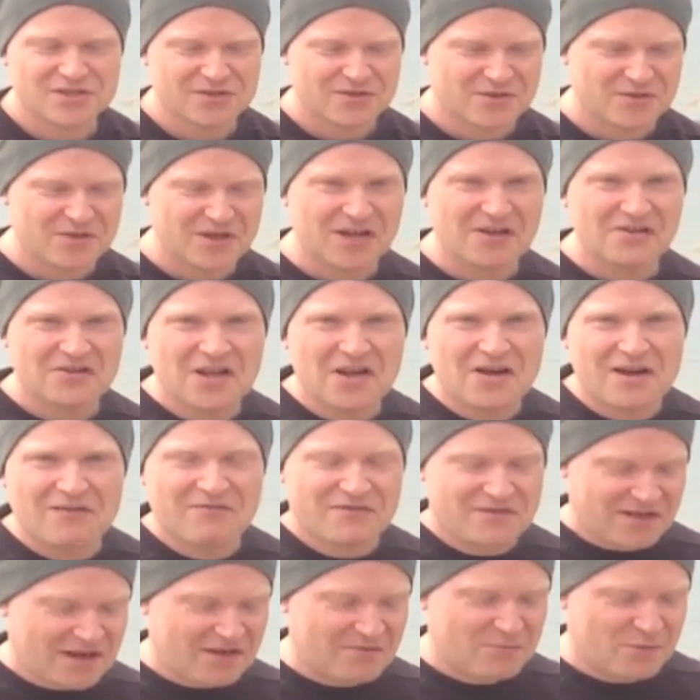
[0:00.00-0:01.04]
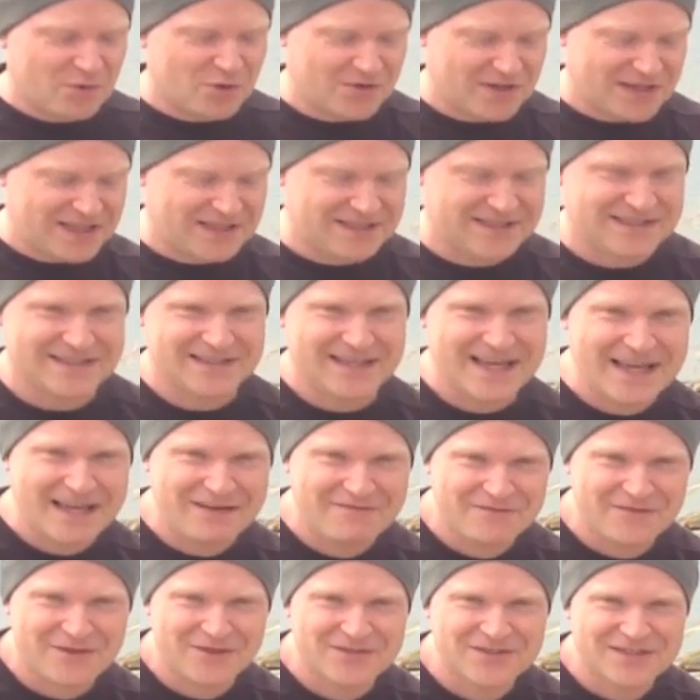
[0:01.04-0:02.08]
So I thought, oh no, I've bought these
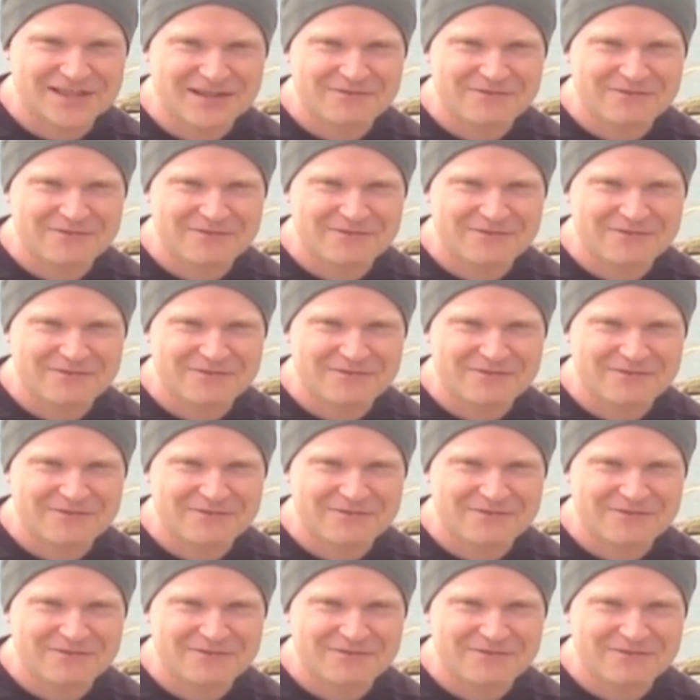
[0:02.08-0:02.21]
earphones